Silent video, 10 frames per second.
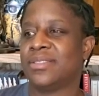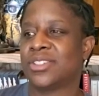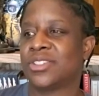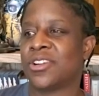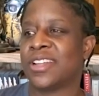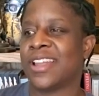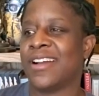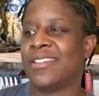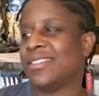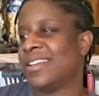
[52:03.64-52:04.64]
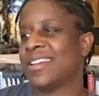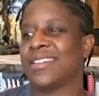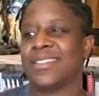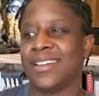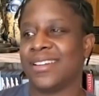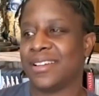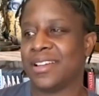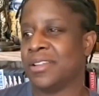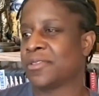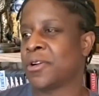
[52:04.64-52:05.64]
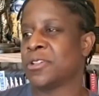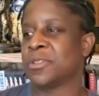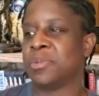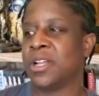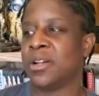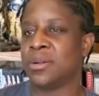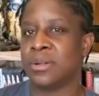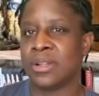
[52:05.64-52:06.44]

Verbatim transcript: starting out, like I love Kurtis Blow.